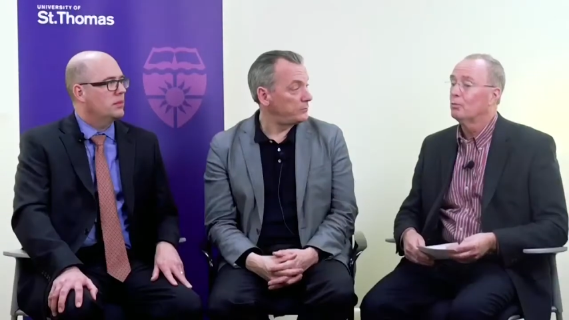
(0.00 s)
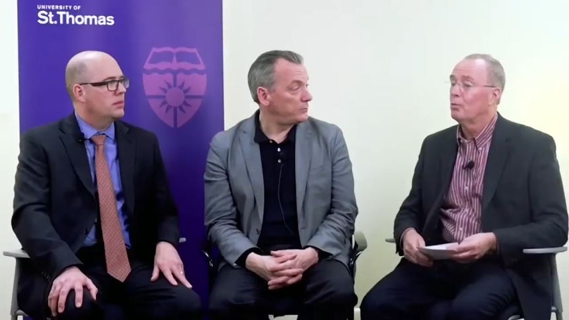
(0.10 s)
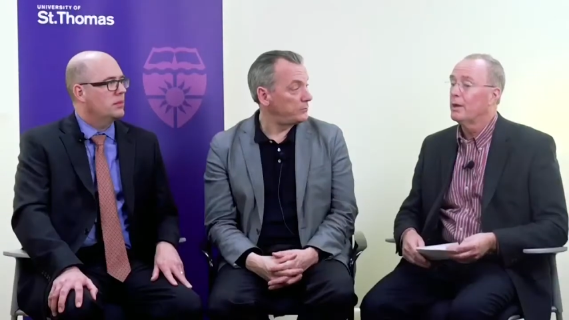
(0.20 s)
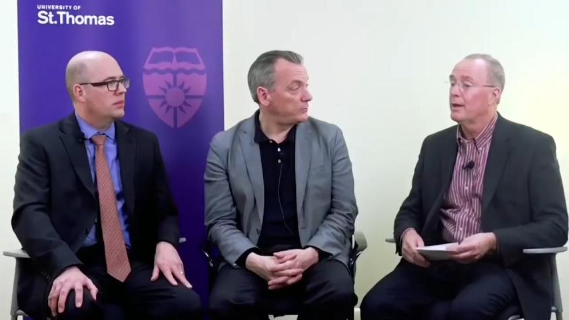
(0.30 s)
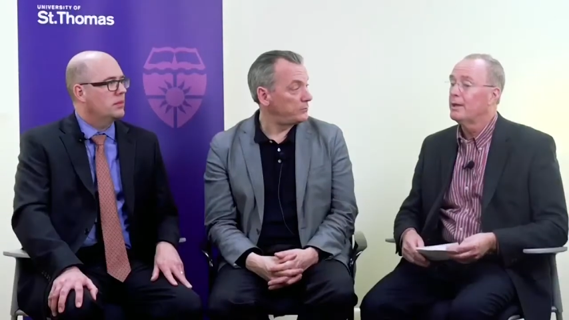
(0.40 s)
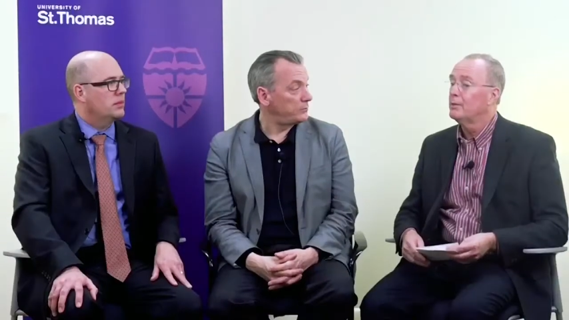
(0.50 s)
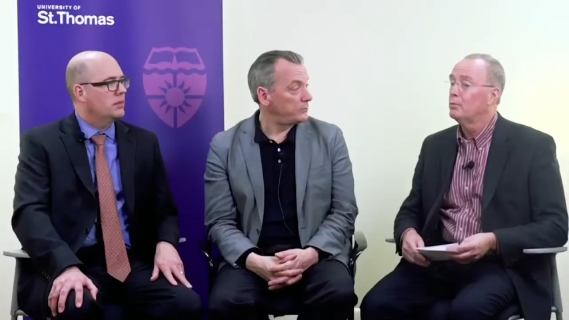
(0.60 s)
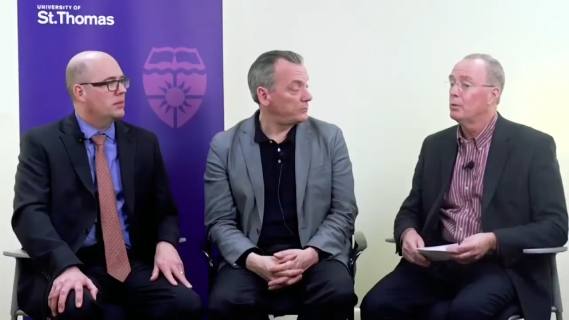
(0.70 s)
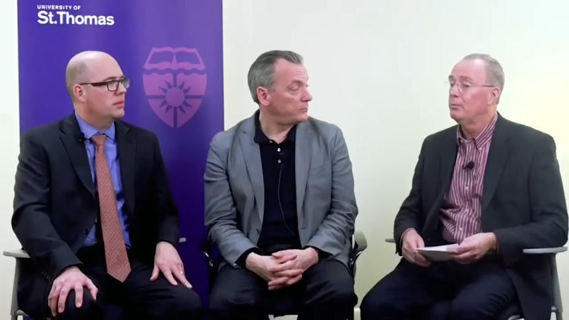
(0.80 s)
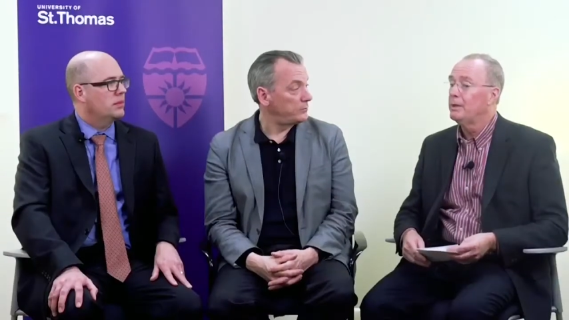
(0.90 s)
Speaker 1: One item
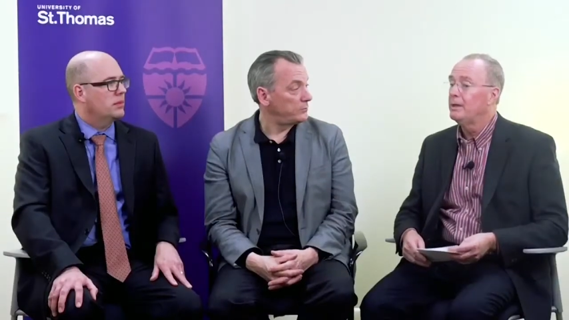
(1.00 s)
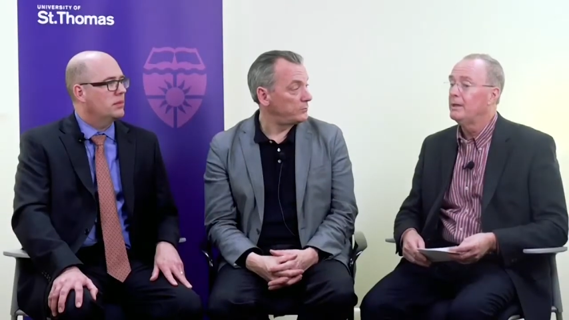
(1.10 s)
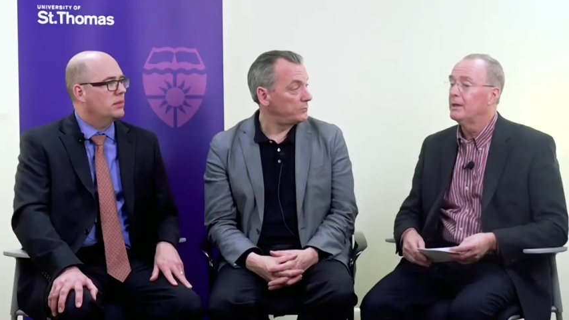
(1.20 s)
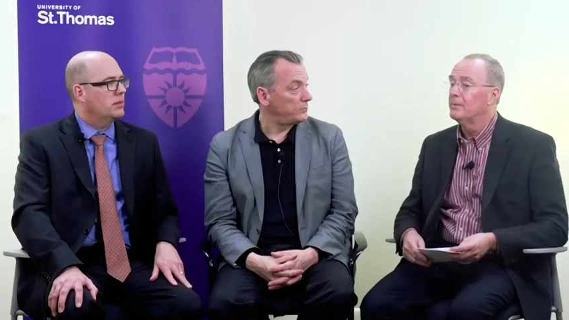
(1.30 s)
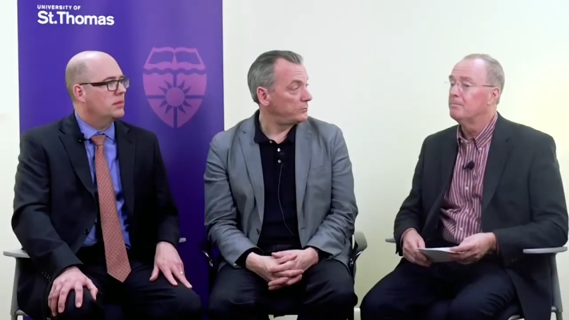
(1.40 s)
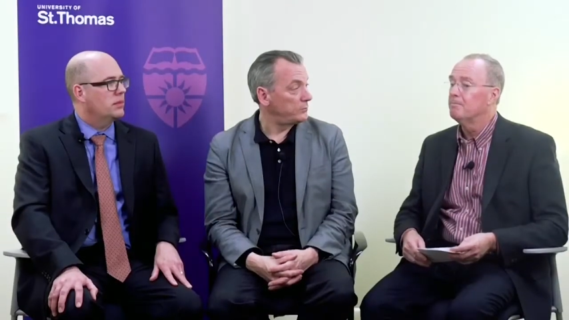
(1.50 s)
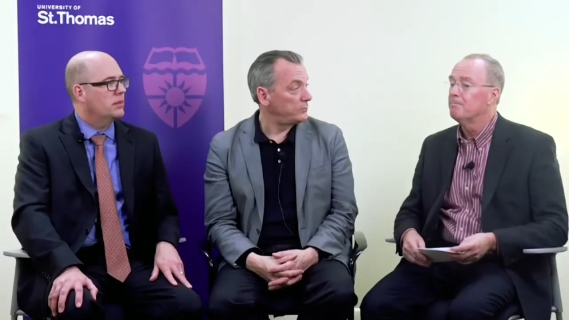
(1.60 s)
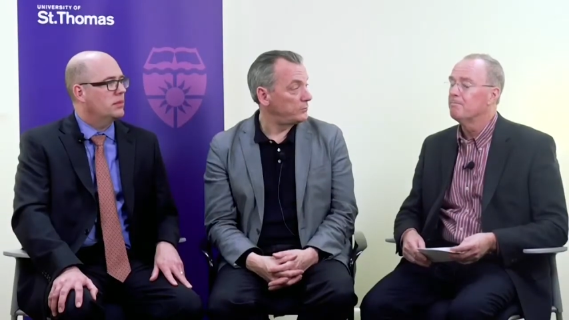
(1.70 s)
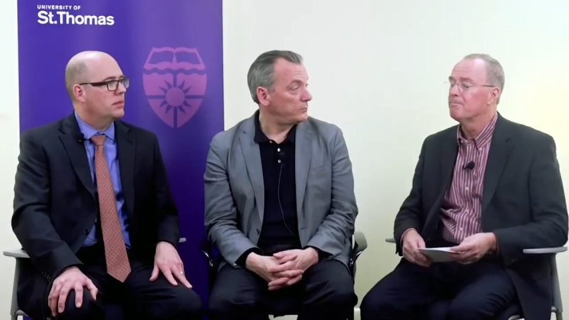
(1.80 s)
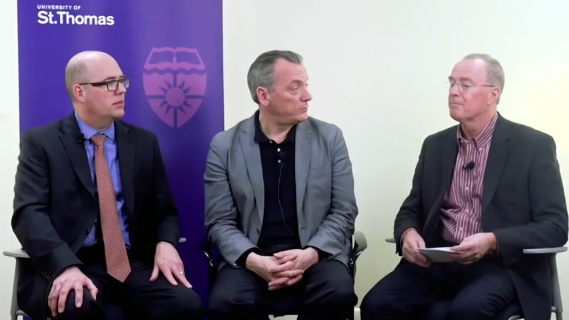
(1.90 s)
would be um,
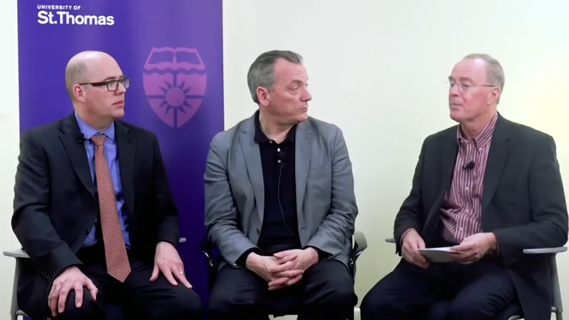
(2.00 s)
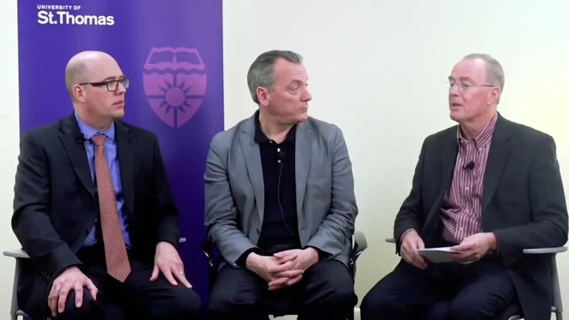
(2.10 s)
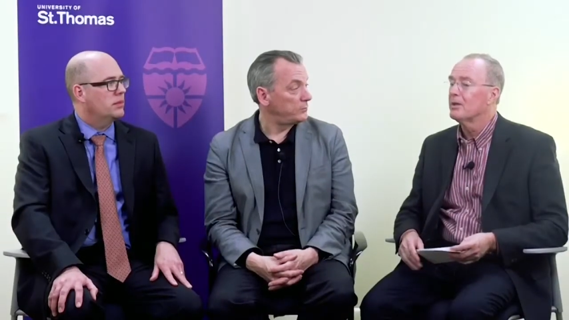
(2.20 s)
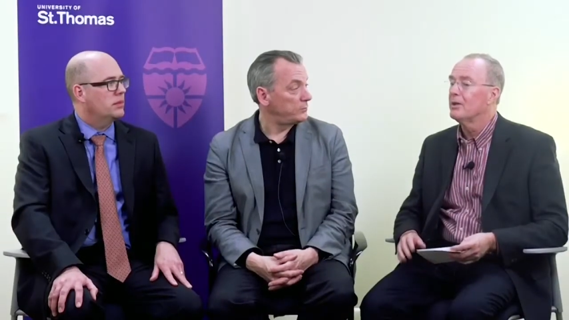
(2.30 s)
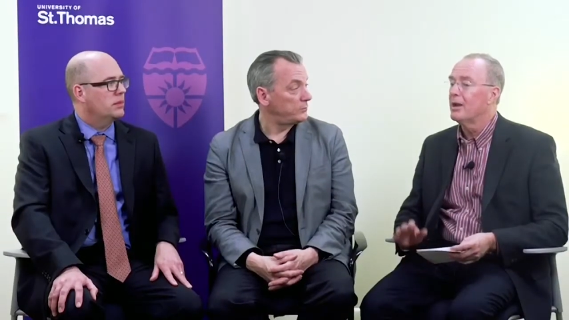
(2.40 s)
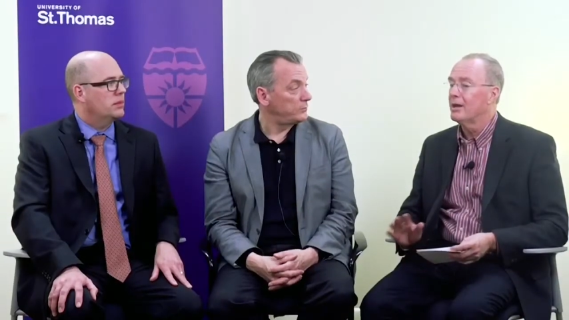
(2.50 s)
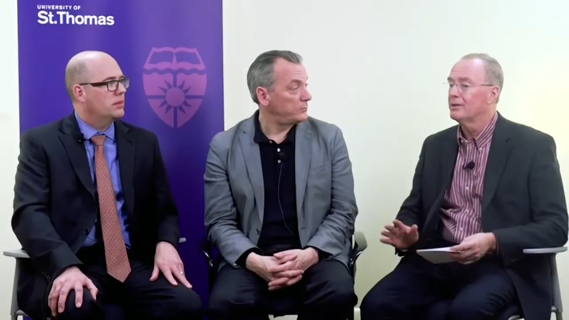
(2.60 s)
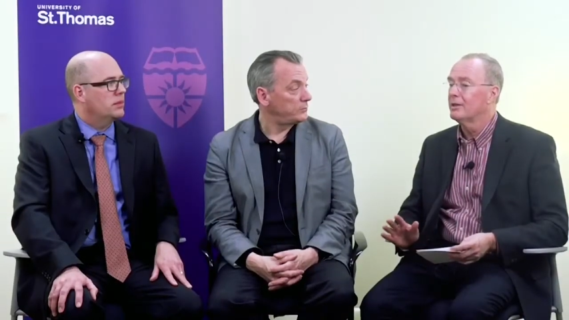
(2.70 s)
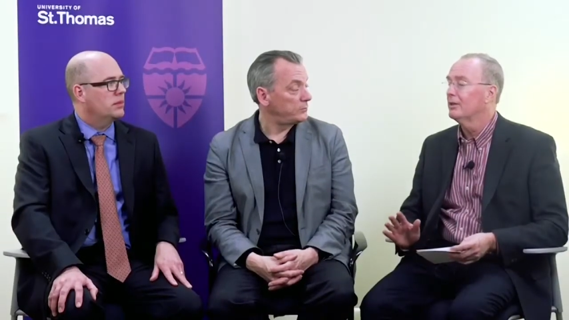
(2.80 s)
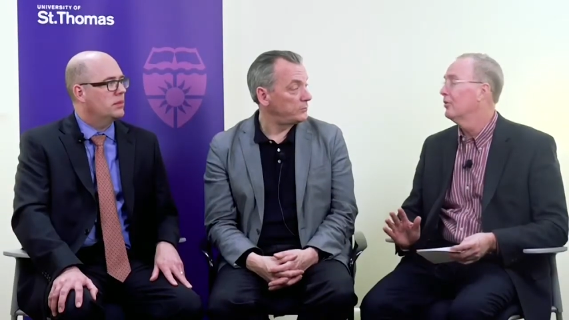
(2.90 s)
not
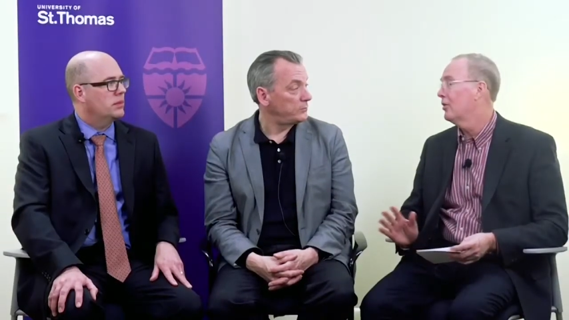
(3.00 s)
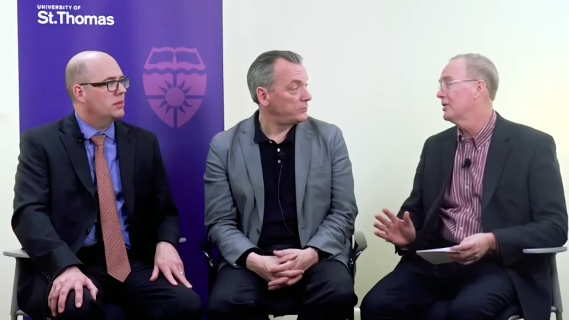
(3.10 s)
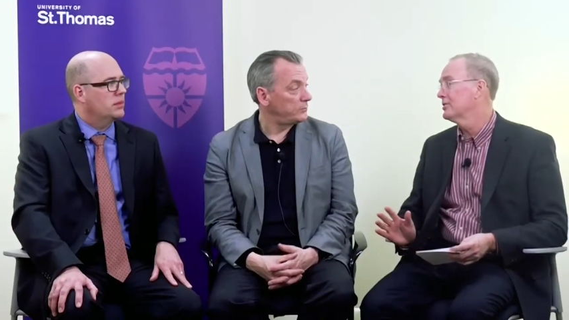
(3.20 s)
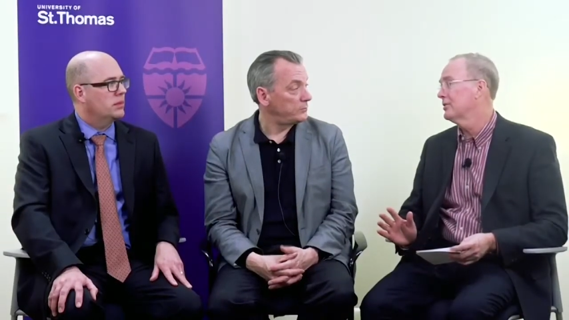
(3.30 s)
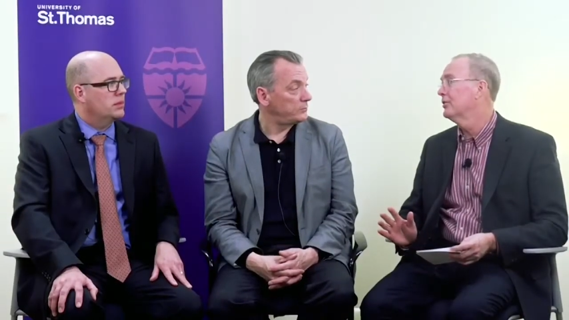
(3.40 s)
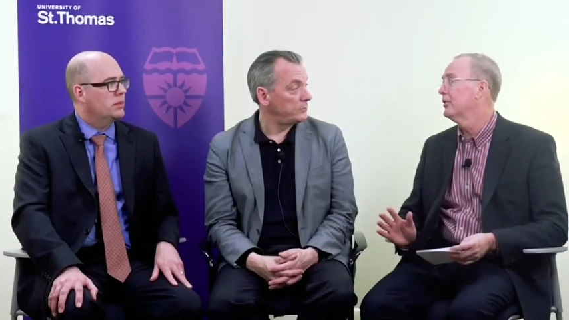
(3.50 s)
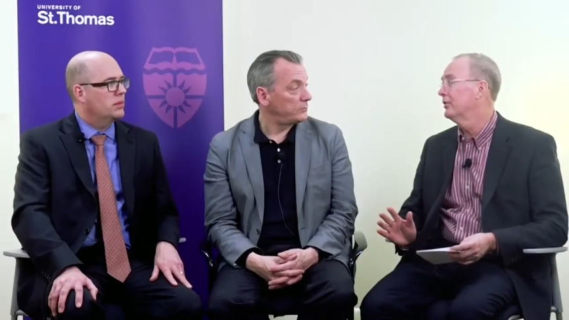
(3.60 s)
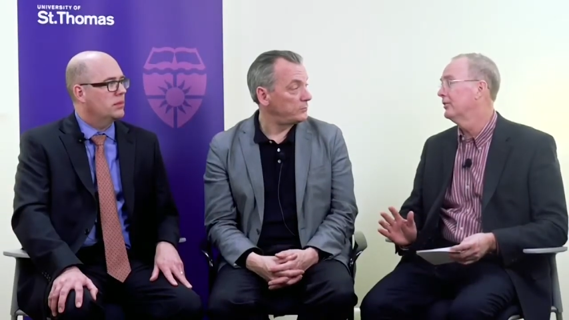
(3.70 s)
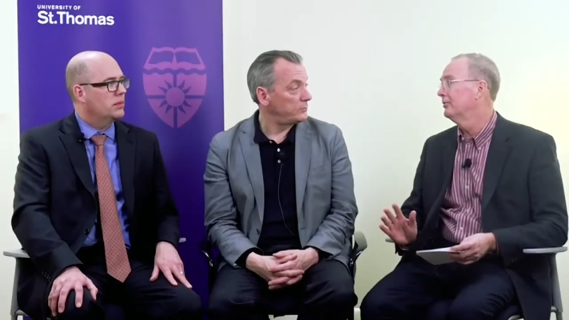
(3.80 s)
to get lost in the